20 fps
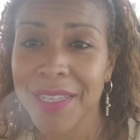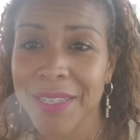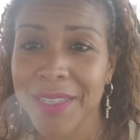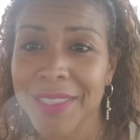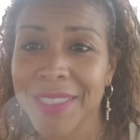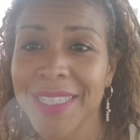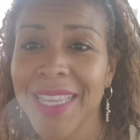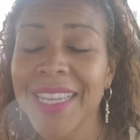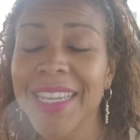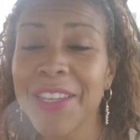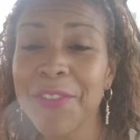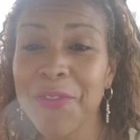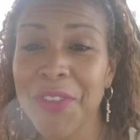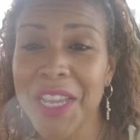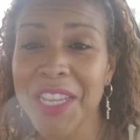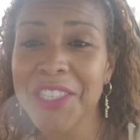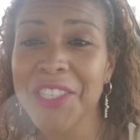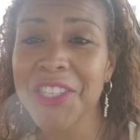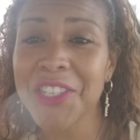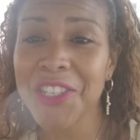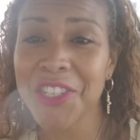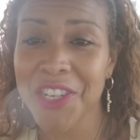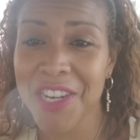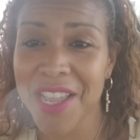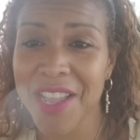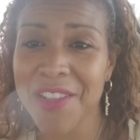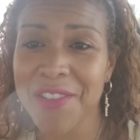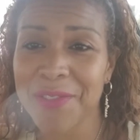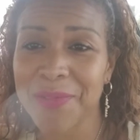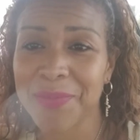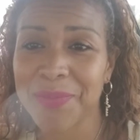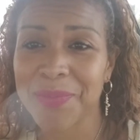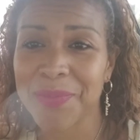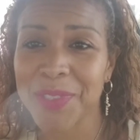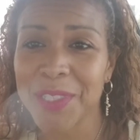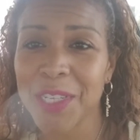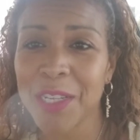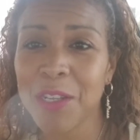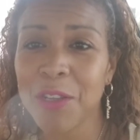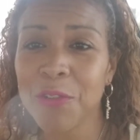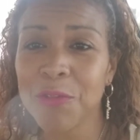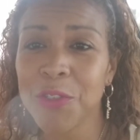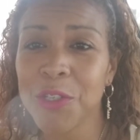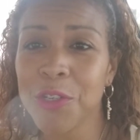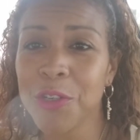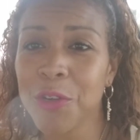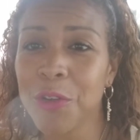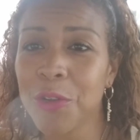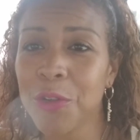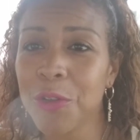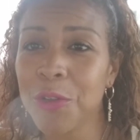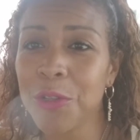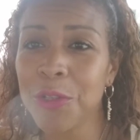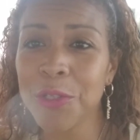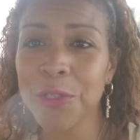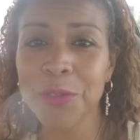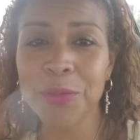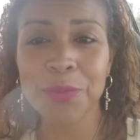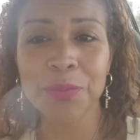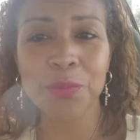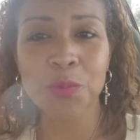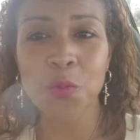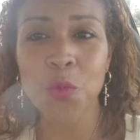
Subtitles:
Take advantage now of your whole